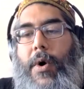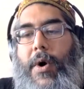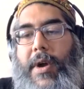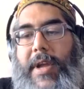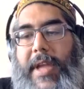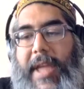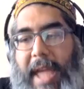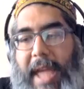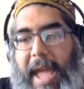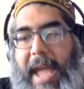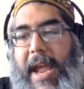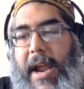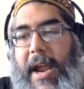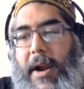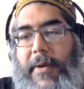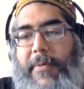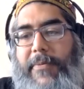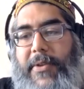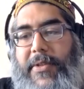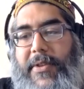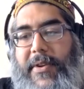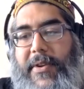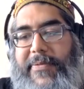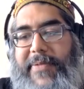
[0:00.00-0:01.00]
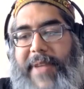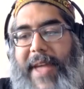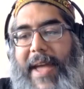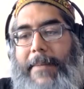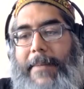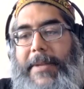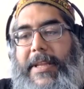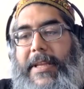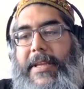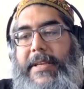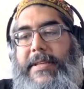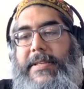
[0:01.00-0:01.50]
care for their
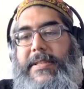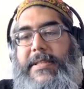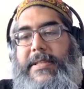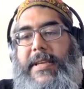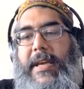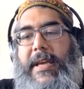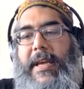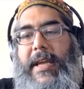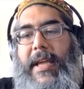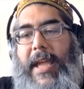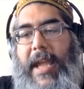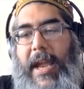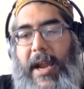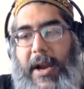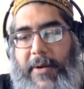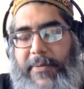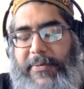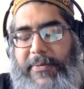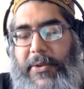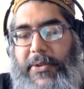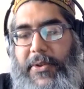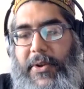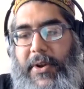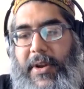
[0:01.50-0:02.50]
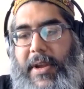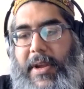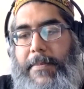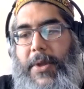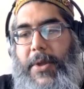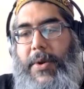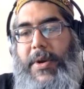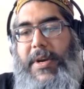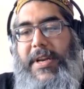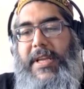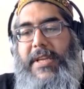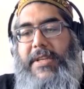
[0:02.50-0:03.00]
families, care for their
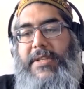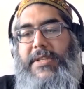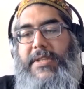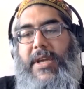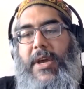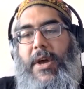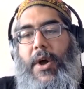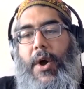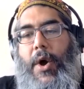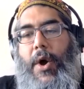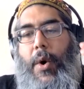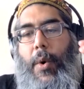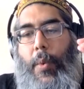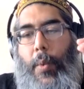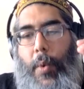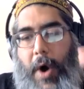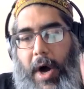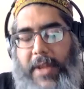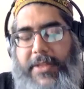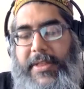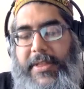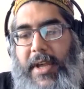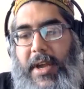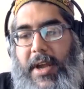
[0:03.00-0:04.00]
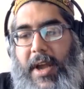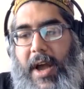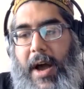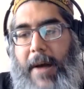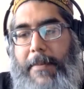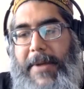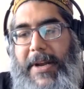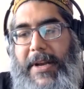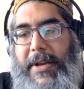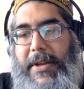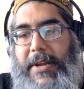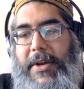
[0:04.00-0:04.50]
communities, want the
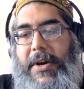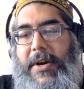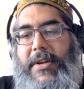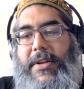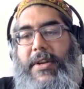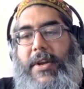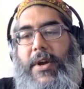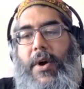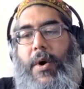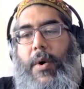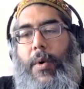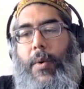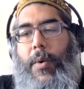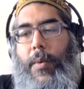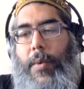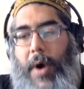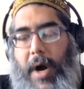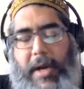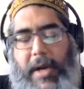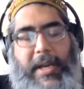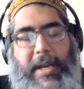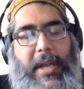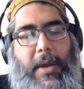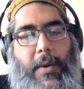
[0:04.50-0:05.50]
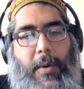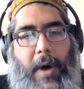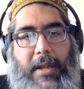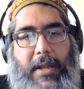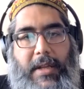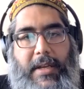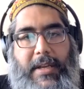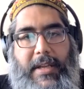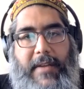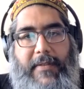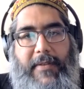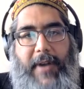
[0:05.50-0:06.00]
common good, want
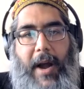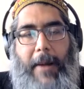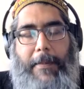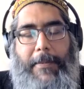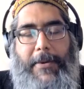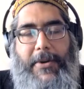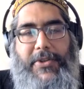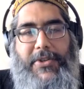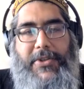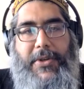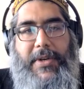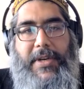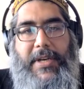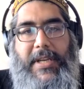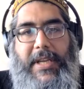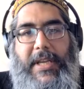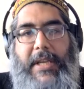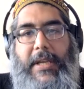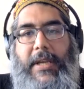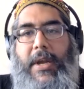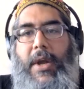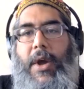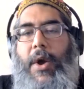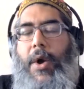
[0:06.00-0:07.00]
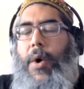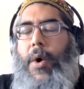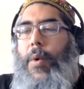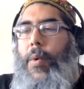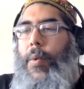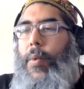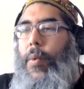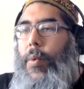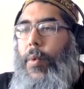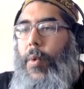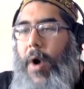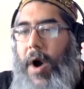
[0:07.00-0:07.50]
equality of opportunity,
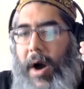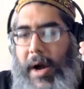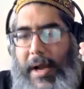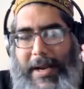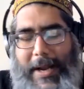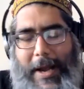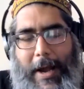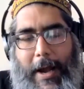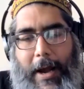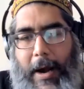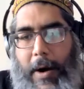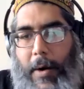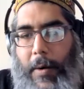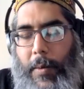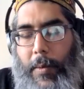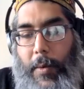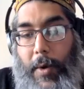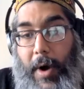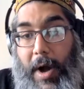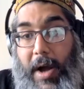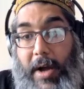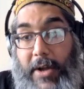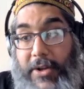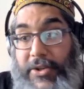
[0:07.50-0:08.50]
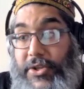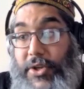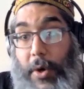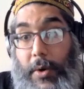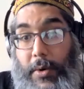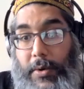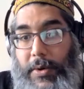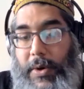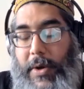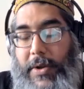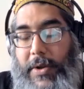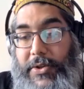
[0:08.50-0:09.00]
don't
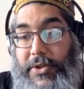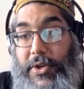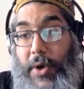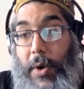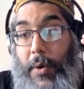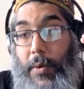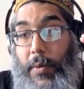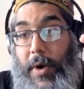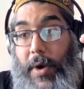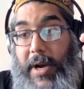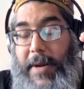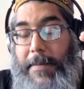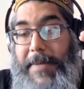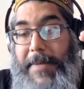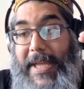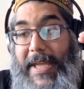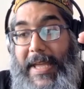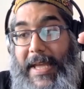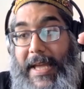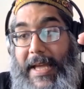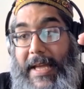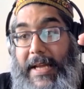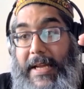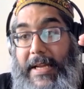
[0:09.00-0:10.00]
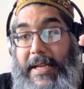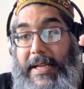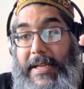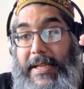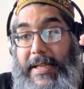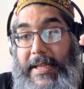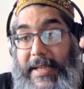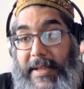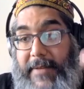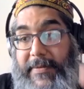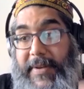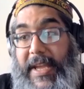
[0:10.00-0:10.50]
want to be
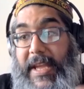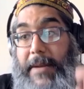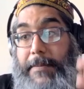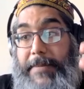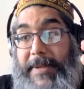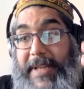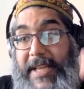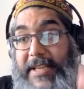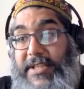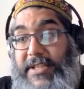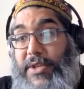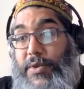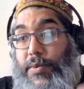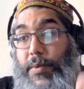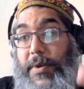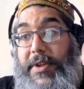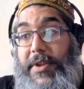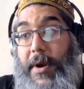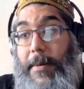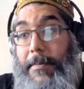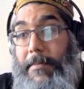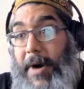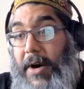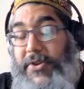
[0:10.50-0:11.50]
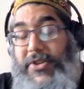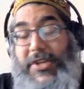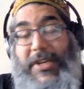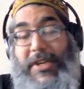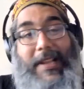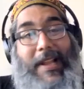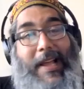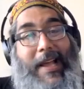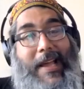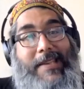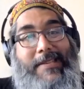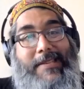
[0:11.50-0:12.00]
living in places where they're
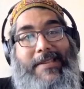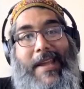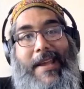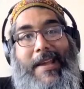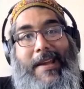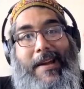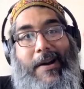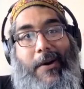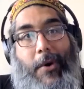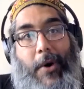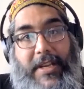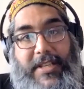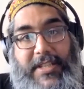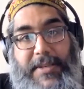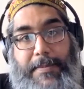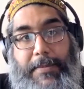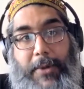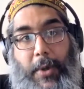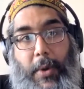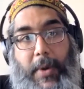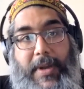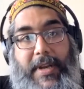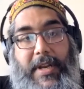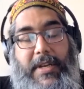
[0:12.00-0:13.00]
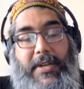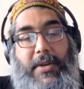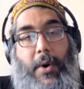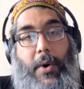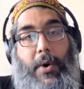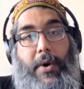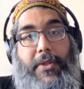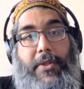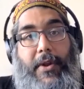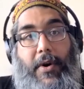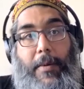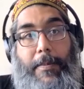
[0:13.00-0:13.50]
marginalized or exploited
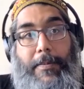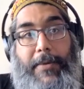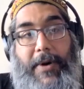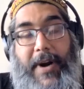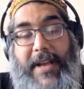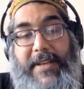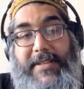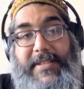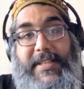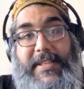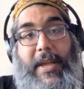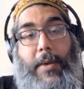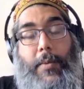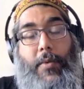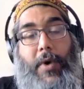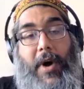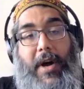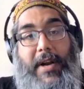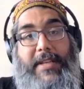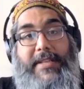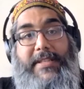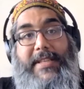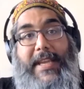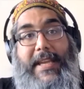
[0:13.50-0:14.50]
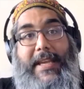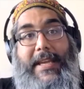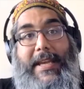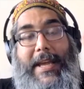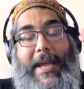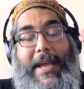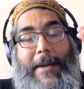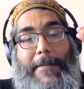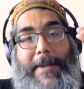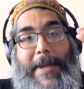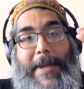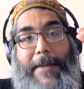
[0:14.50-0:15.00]
or they're oppressed. They want to see
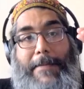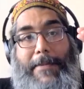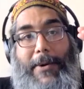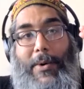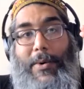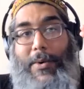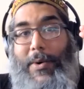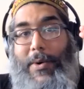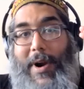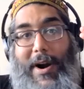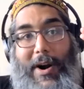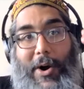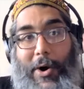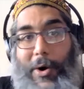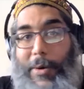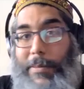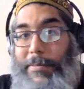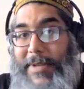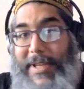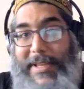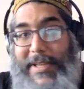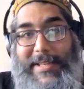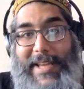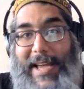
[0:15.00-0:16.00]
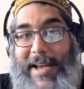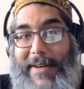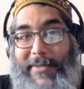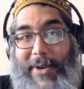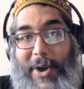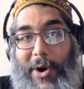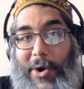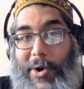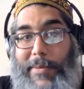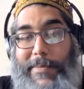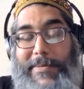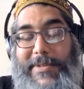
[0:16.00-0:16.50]
people who are homeless have
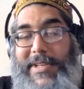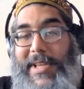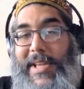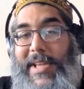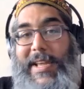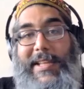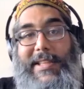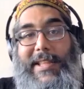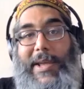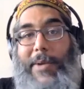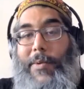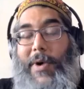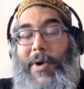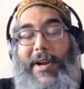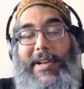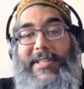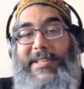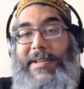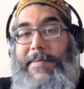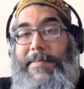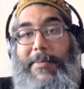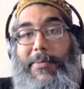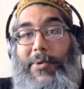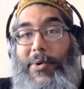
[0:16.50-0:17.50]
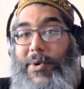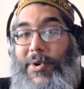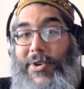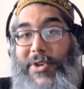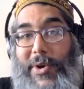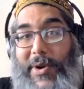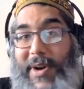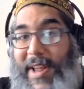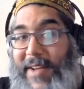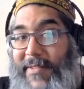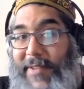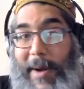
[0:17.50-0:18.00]
homes. They want to see people who
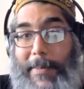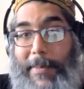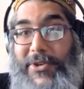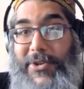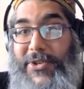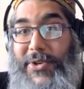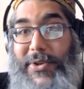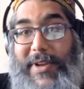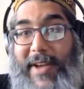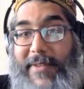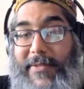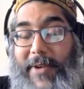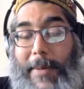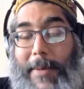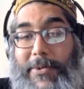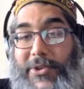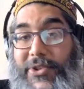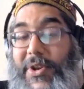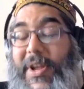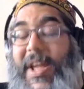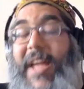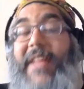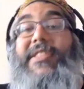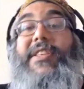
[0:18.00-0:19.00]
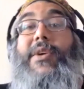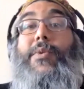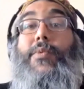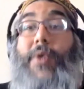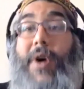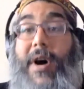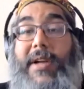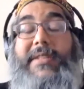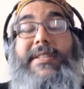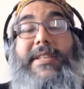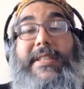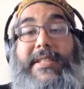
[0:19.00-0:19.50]
don't have opportunity to have opportunity, and they
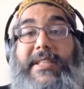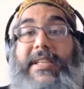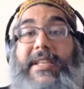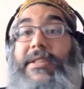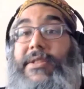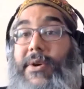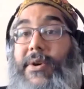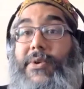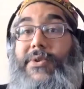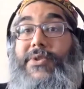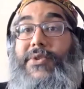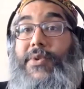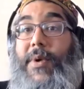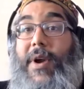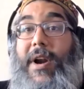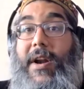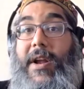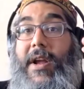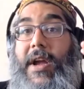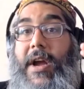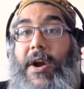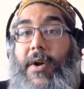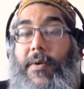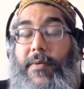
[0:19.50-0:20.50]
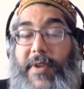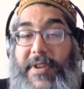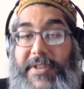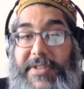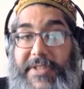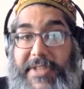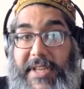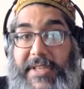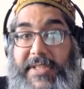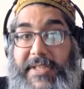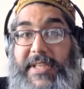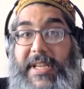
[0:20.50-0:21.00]
want to see those who are
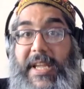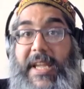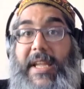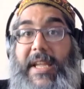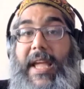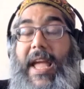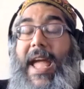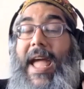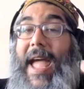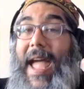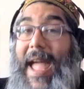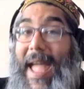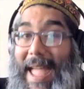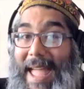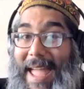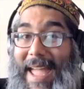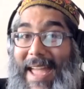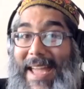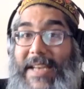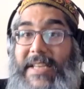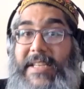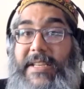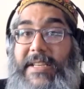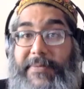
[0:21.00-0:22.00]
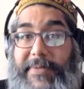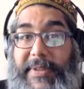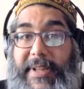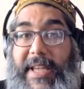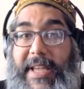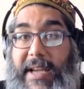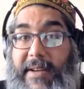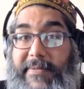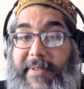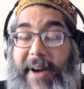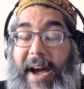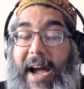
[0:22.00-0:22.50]
resisting and
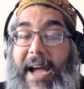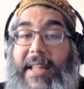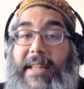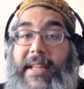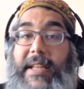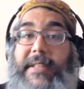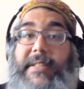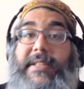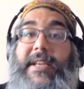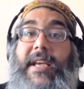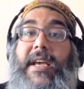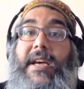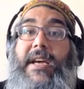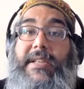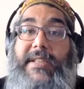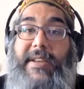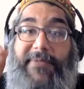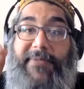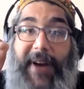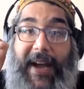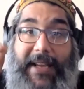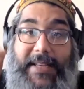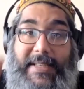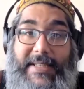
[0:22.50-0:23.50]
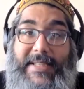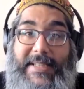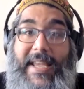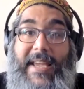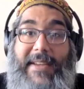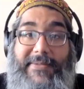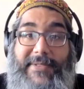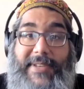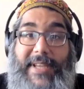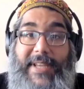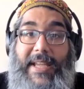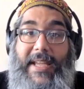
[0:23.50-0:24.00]
fleeing violence to find
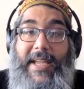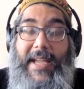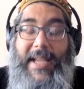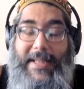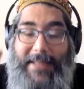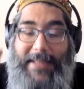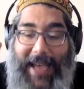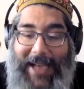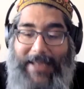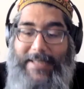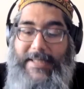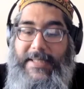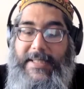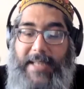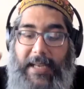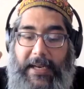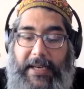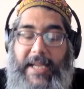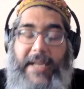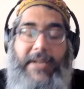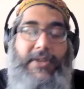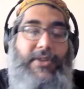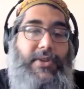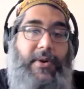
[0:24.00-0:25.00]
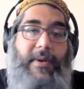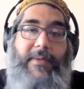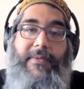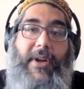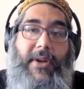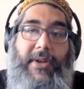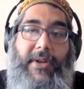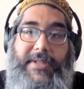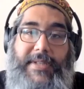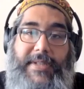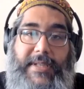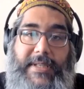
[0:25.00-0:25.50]
safety. That's the nature of a
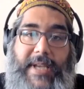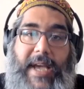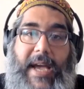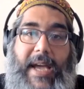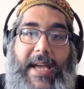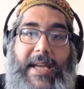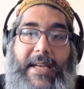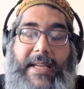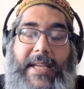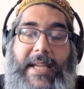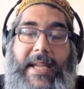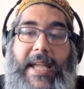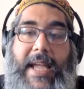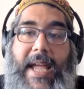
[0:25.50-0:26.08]
good society.